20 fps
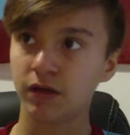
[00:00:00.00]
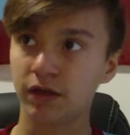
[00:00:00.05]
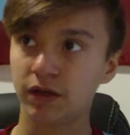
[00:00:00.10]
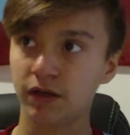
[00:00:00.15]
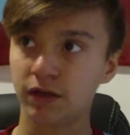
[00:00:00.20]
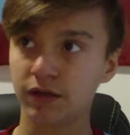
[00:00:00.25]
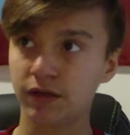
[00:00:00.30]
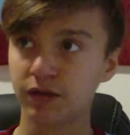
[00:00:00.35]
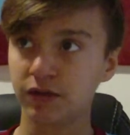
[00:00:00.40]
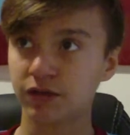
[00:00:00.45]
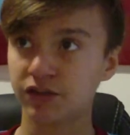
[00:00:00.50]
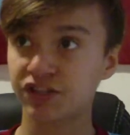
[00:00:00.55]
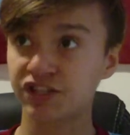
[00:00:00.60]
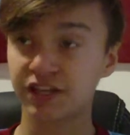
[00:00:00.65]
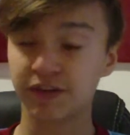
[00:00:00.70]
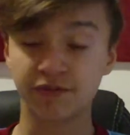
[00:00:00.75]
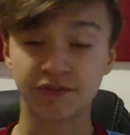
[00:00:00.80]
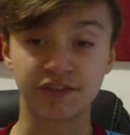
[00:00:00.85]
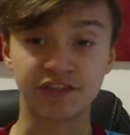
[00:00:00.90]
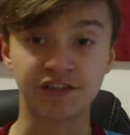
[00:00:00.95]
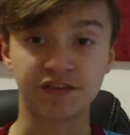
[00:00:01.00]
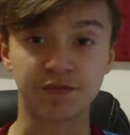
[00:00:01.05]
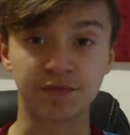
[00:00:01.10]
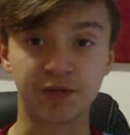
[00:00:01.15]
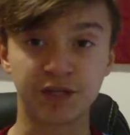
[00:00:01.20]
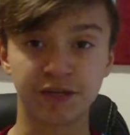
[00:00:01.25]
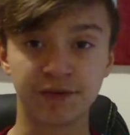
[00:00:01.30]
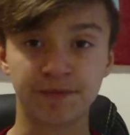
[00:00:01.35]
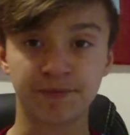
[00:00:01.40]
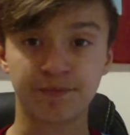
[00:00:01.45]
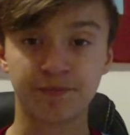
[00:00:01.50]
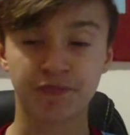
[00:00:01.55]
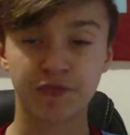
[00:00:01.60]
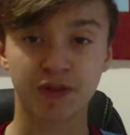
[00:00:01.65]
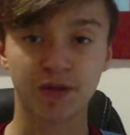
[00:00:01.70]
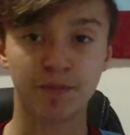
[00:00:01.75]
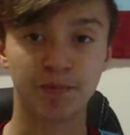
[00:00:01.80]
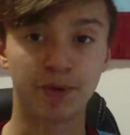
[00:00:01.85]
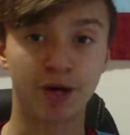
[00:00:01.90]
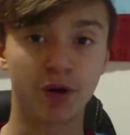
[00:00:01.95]
In the 70th minute,
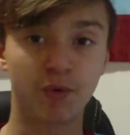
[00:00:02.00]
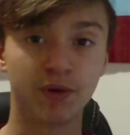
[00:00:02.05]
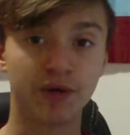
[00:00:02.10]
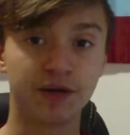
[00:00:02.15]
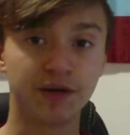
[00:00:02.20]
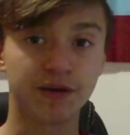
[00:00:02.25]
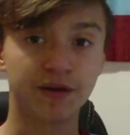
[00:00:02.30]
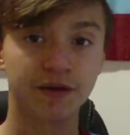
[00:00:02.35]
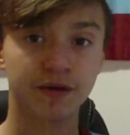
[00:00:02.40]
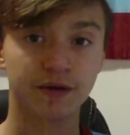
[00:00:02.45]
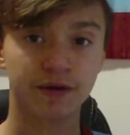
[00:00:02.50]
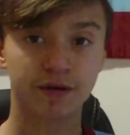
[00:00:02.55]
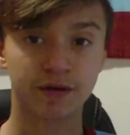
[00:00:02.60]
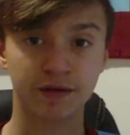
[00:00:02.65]
Bowen